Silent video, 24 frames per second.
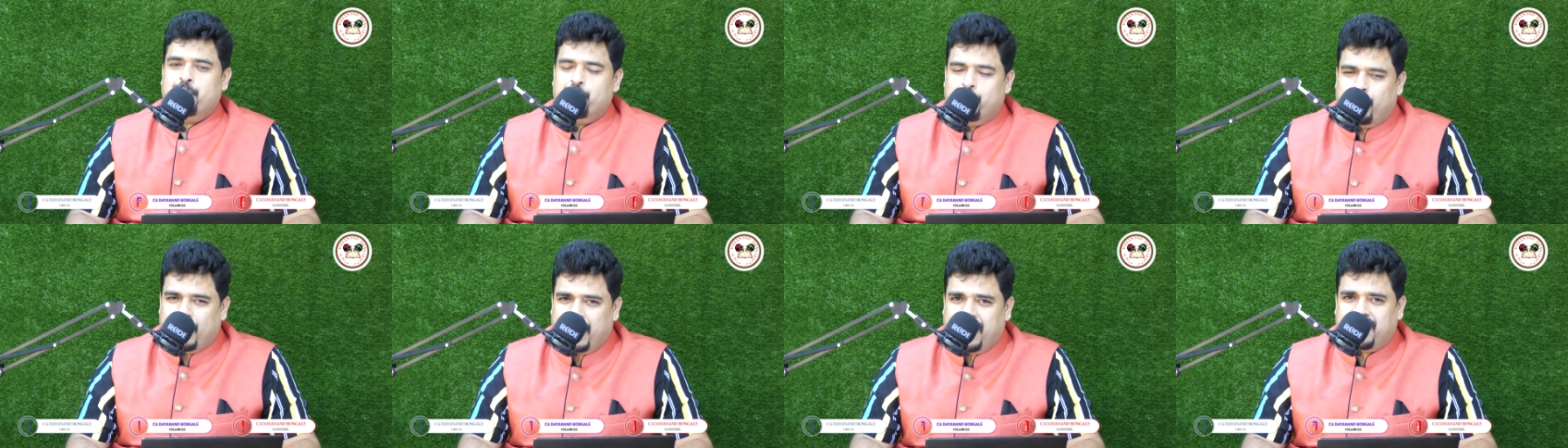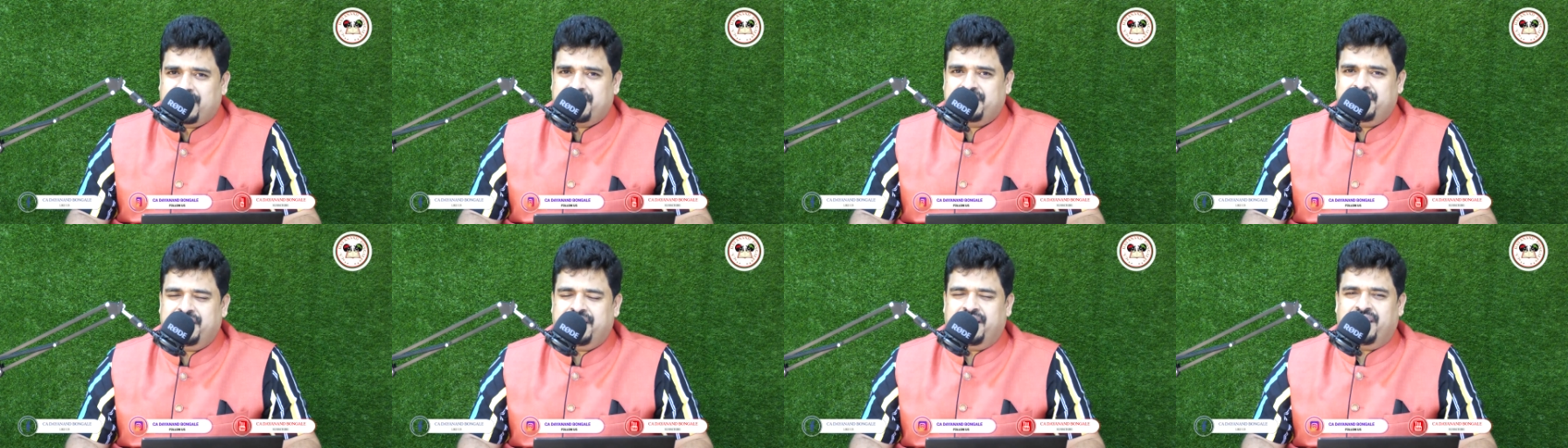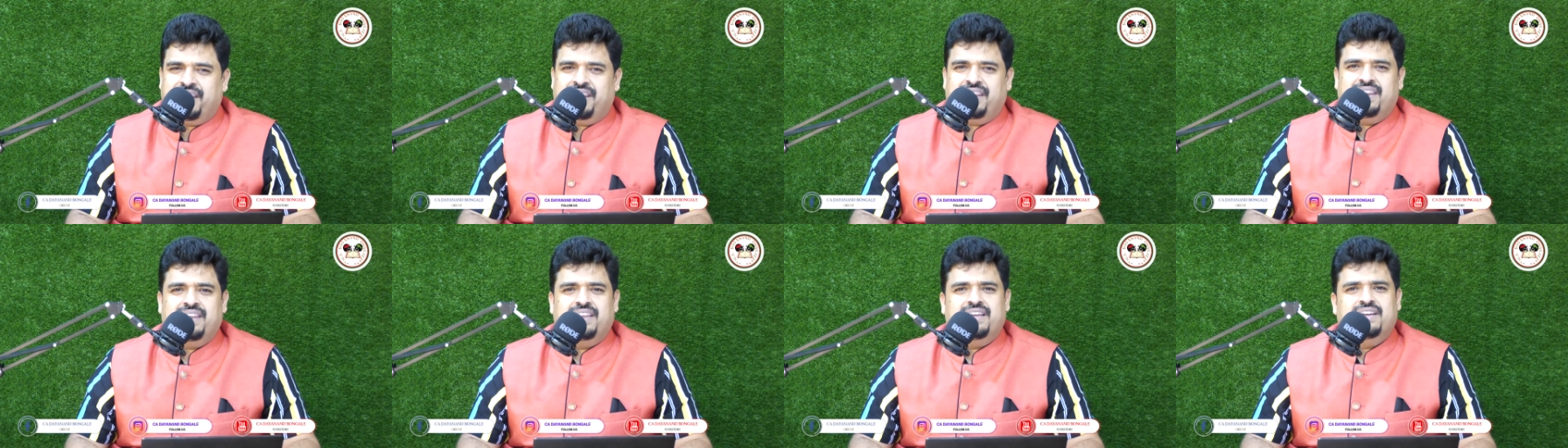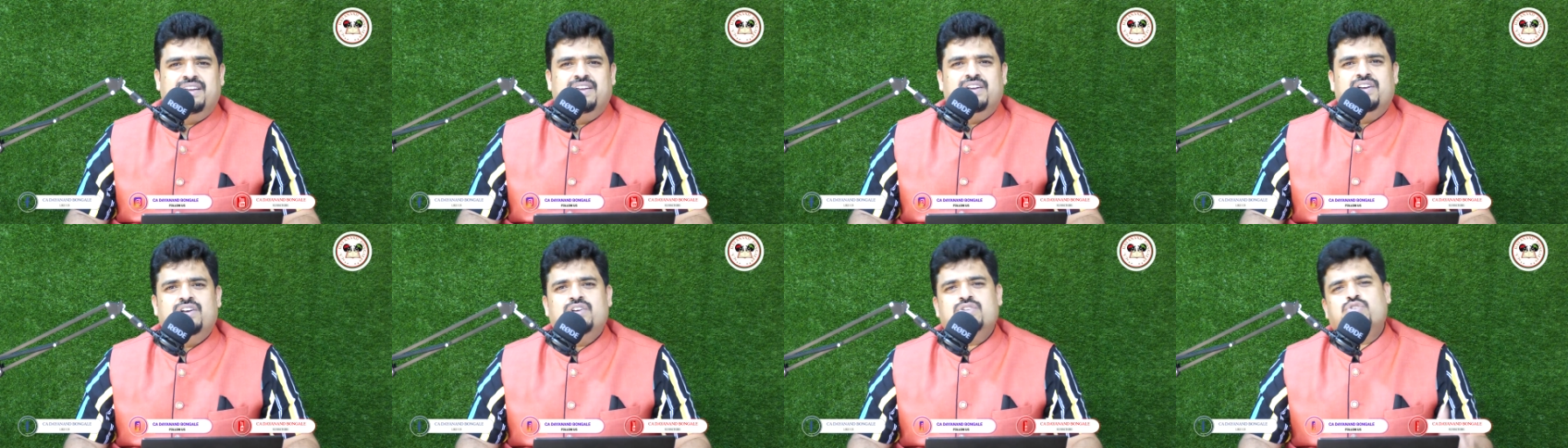bulk deal.
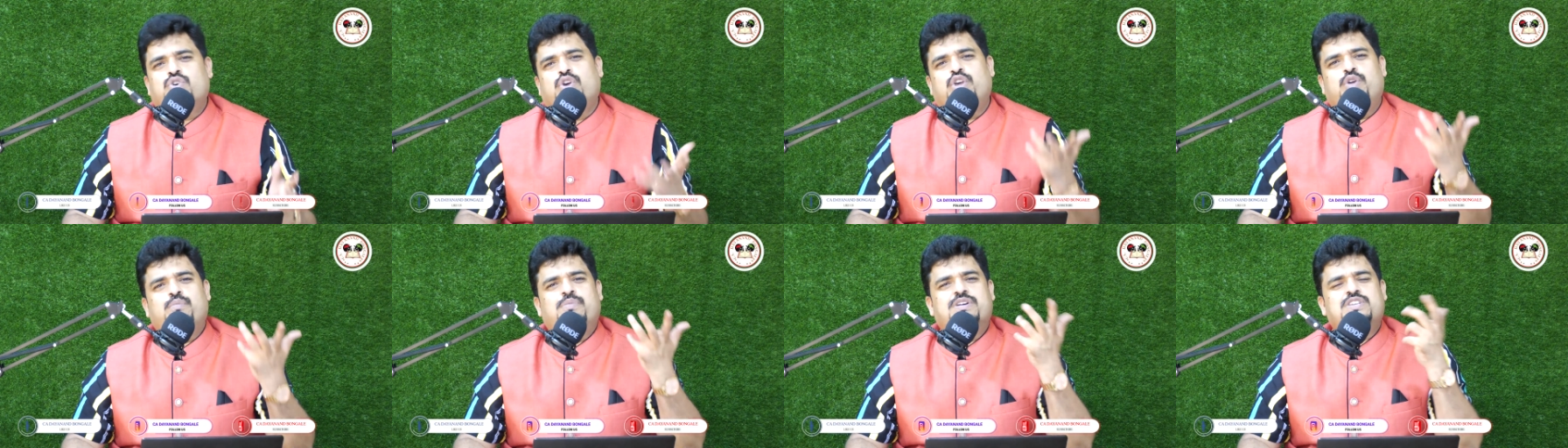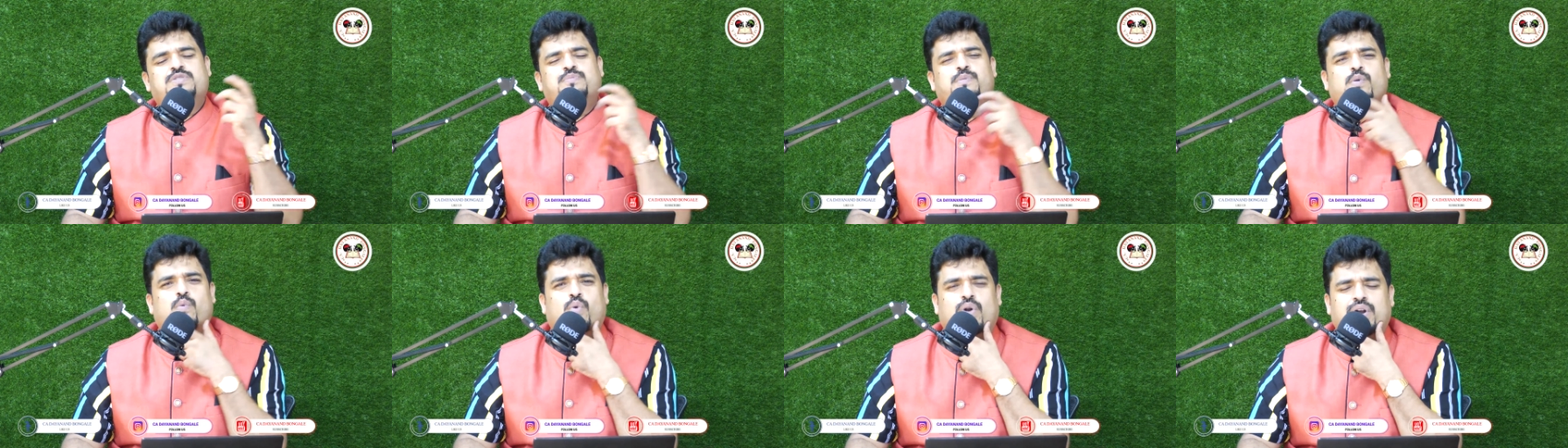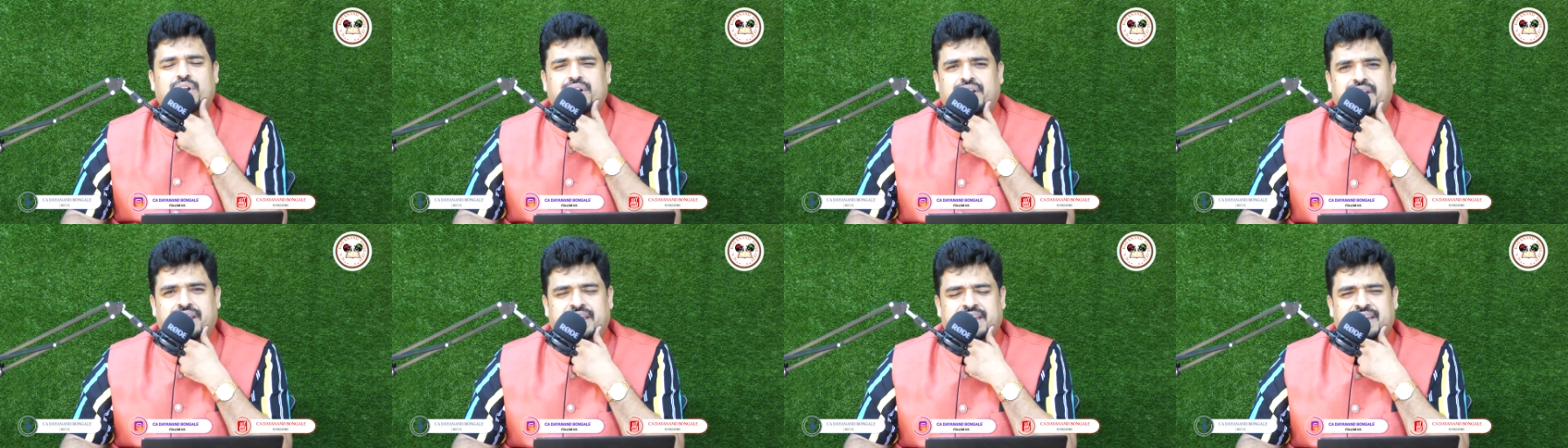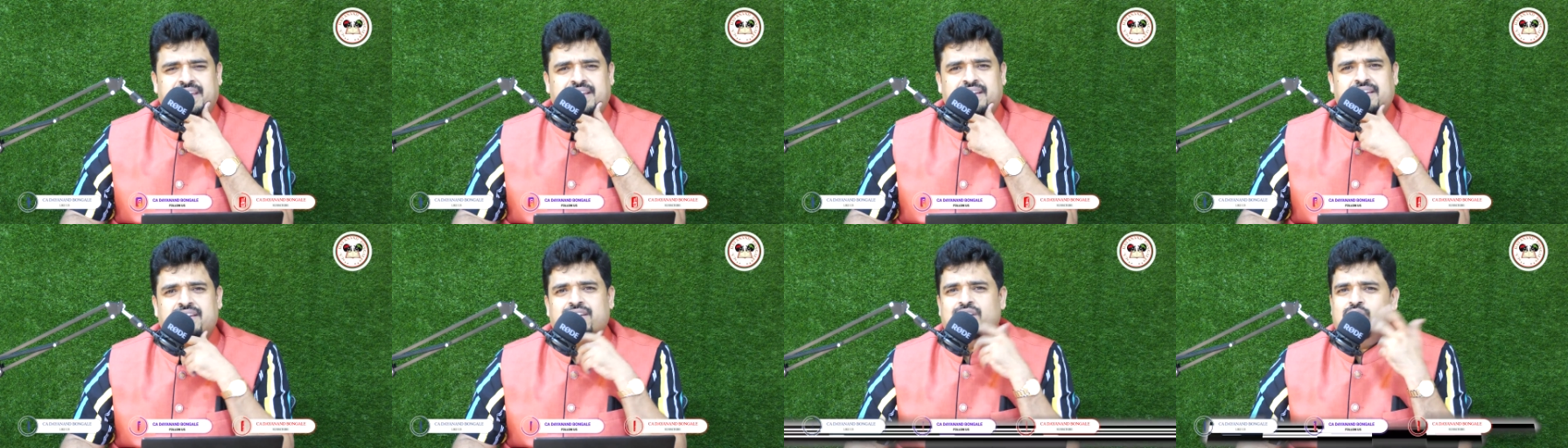So you must be
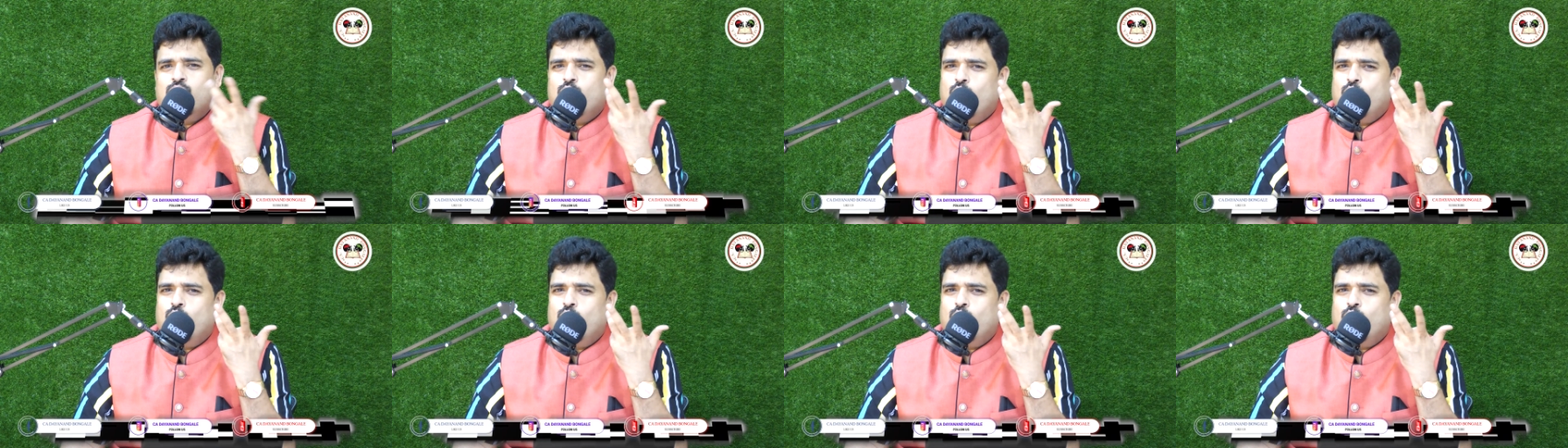wondering,